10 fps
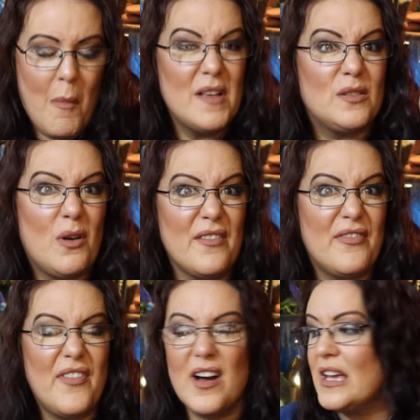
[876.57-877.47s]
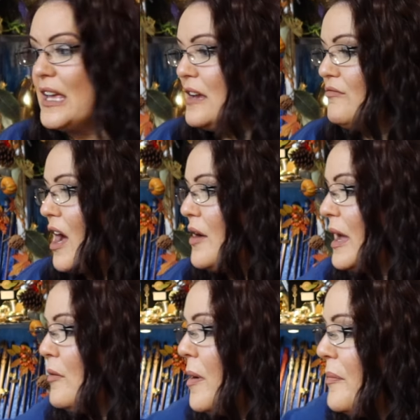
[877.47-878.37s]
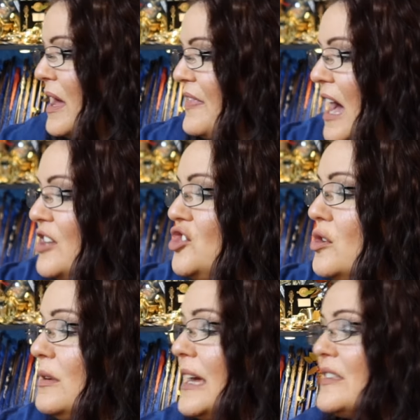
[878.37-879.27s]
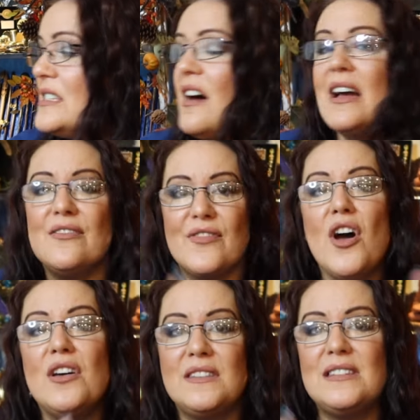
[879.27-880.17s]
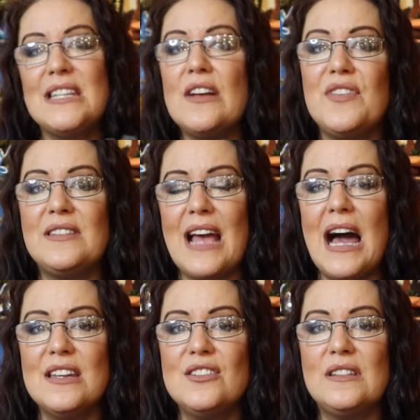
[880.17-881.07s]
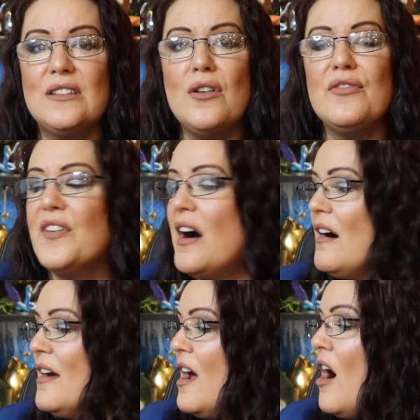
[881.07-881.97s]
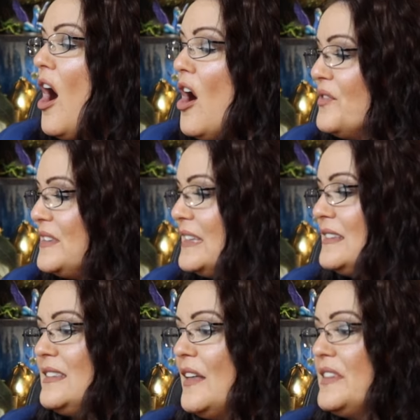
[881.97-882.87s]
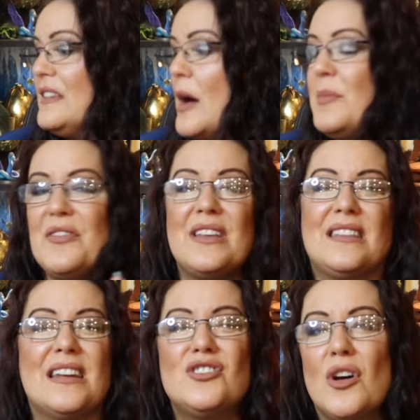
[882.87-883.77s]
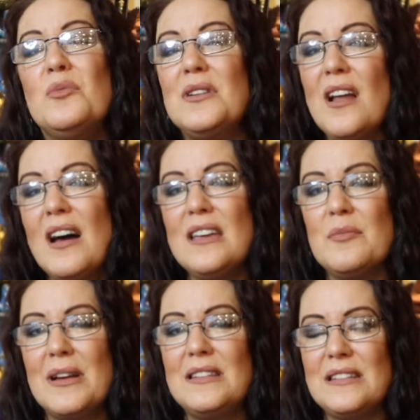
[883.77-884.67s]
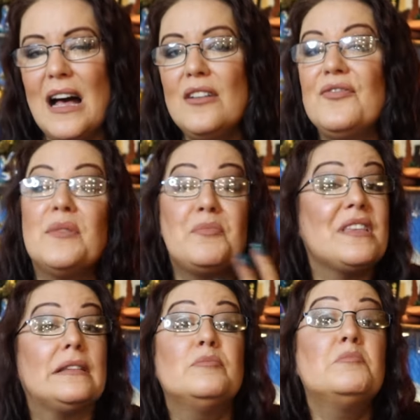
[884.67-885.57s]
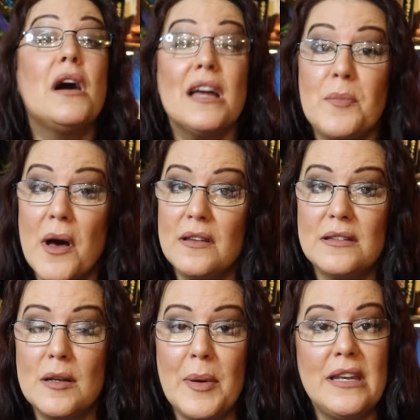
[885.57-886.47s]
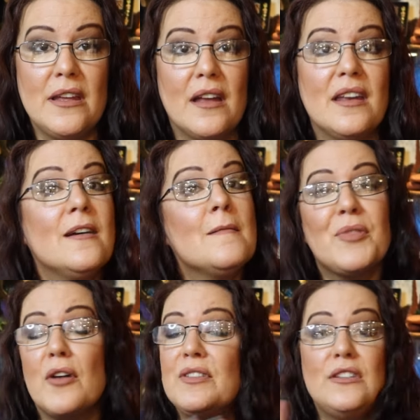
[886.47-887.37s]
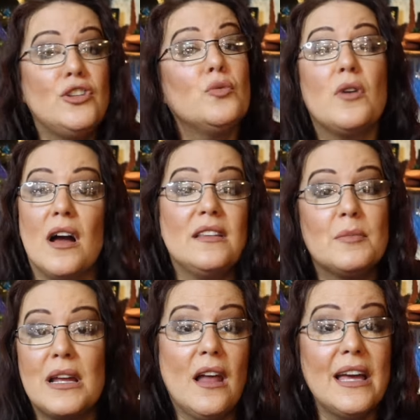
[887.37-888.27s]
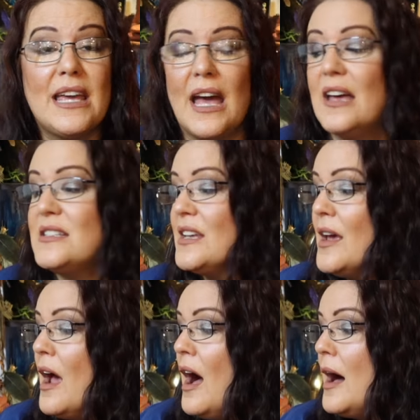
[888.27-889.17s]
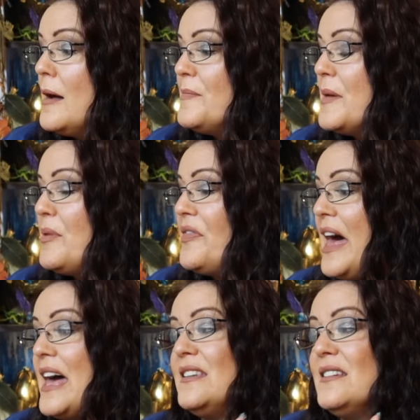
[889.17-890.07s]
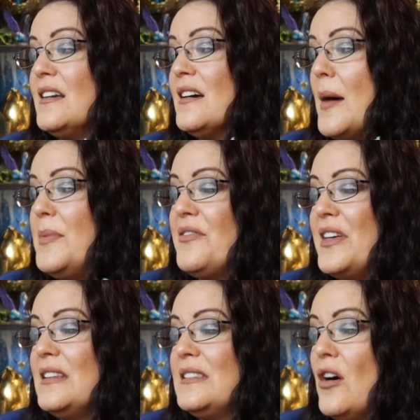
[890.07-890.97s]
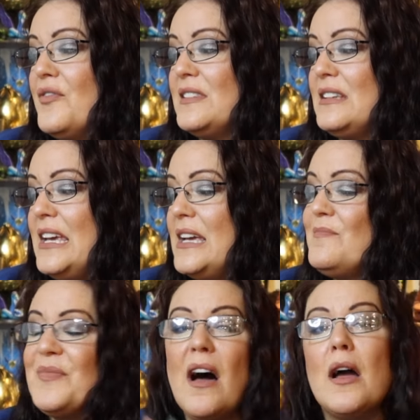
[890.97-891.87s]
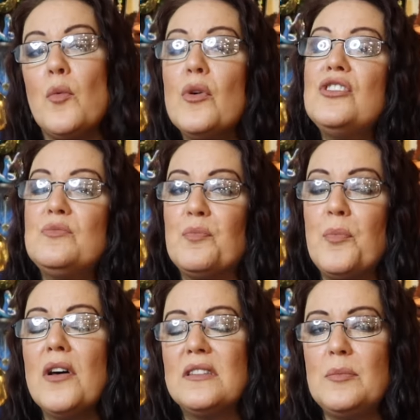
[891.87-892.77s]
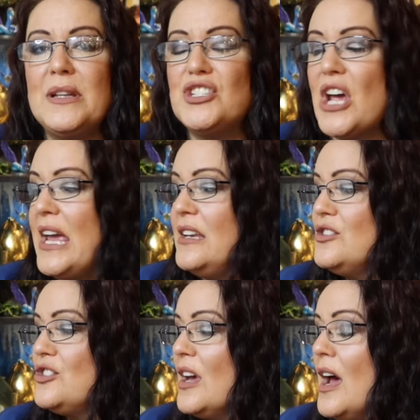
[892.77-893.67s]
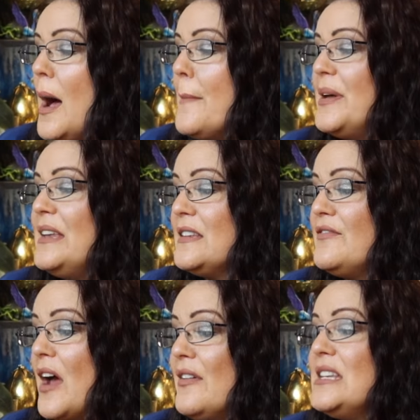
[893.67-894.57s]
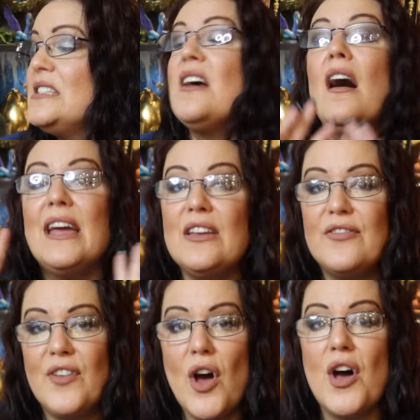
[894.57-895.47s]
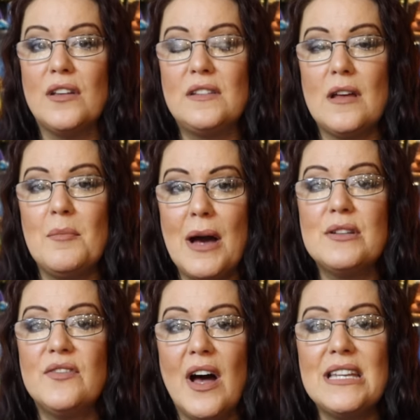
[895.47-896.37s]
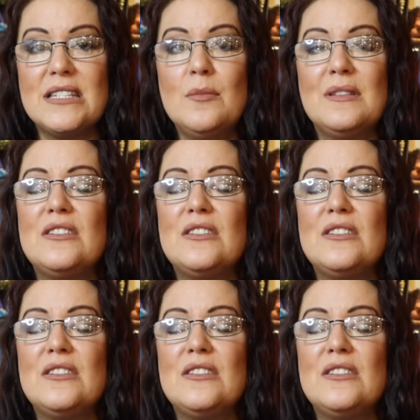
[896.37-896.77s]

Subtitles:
It's quite funky. Right, okay, we'll pop that in there. I do like the diversity of this calendar so far. Obviously, as I said, there's a couple of things that I don't like myself, but that's my personal opinion. Obviously, you guys might like it. But then a couple of things that obviously I would possibly change, but it's a very diverse amount of items.